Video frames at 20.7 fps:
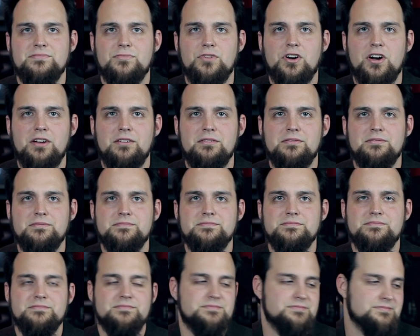Right.
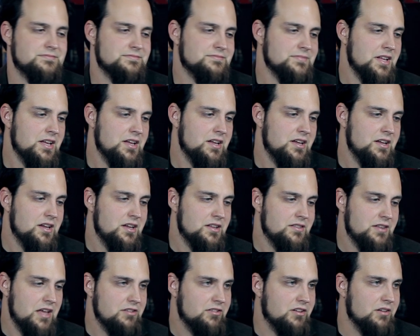
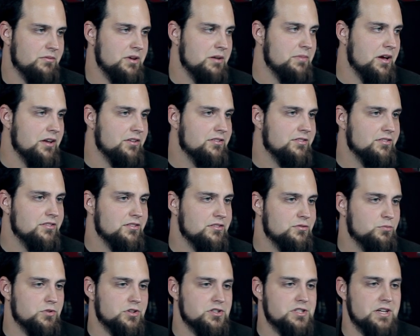That's going to be a mess.
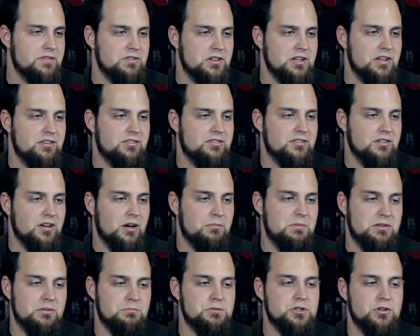We'll just have to list. I
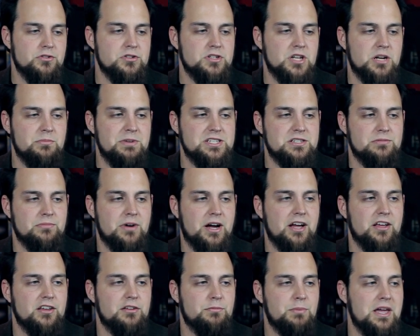mean, I'm sure there's going to be some
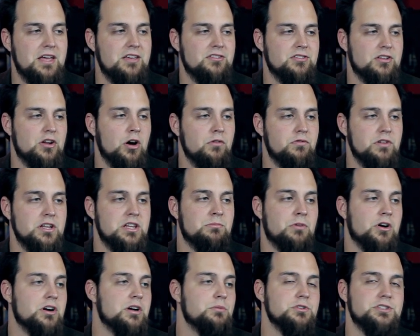ISPs, and hopefully the
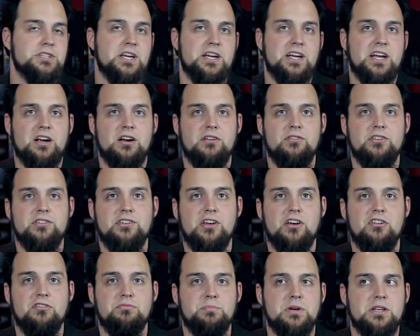market will take care of
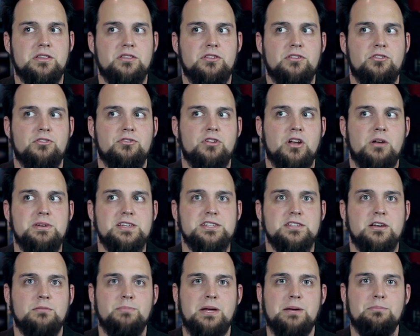itself. But there's going to be
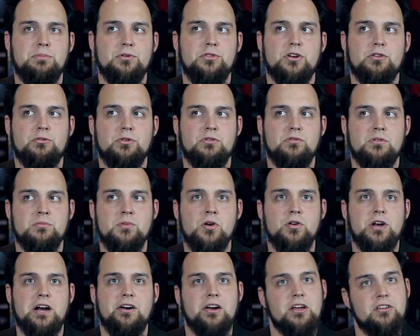some people that are in
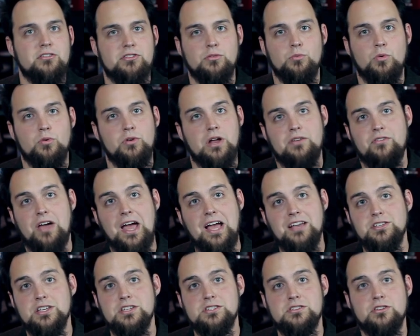remote areas that won't have
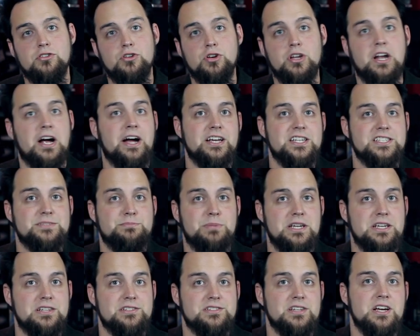access to the good
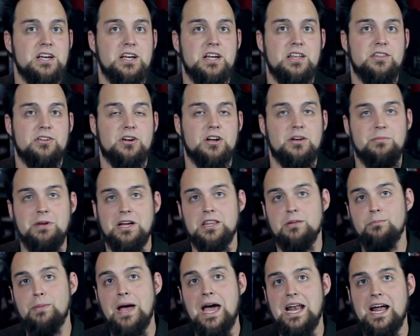ISPs. They're going to be on
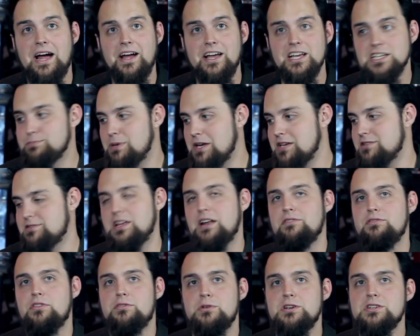the bad ISPs that
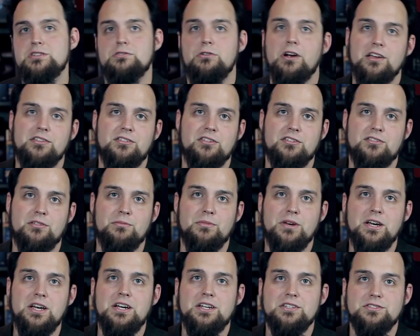have the three strike system,
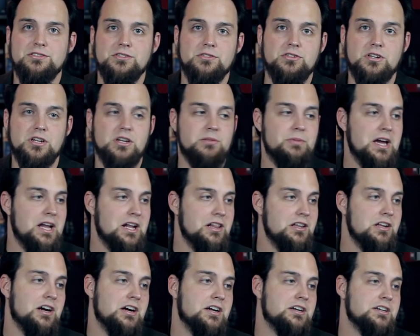so they're going to be out of
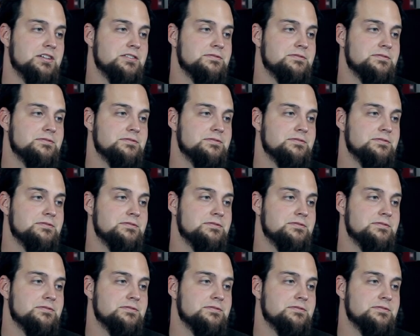luck.